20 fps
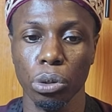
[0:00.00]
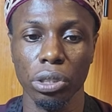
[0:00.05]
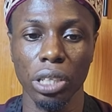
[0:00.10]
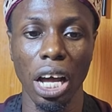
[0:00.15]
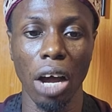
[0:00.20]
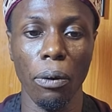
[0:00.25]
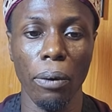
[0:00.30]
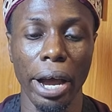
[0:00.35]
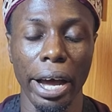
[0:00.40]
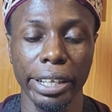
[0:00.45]
So
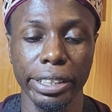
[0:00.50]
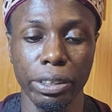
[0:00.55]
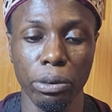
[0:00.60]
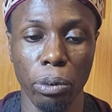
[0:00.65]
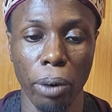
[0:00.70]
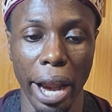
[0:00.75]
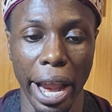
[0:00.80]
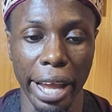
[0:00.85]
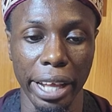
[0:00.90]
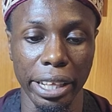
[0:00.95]
now
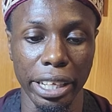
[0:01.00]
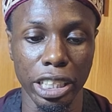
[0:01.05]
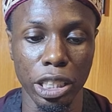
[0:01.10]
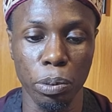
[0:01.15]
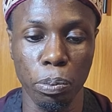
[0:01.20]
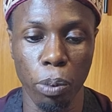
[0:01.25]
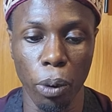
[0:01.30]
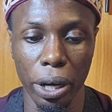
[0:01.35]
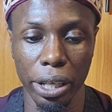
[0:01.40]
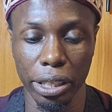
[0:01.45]
we're in
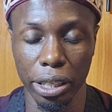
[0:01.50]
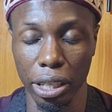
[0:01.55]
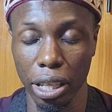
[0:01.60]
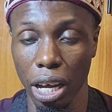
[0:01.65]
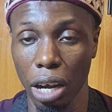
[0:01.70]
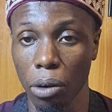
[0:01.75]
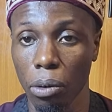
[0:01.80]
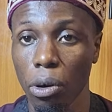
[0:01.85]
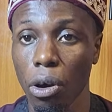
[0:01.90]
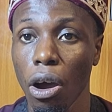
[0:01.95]
this point
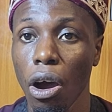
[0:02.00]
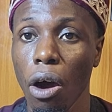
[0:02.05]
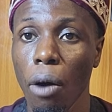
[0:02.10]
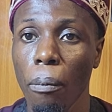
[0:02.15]
now,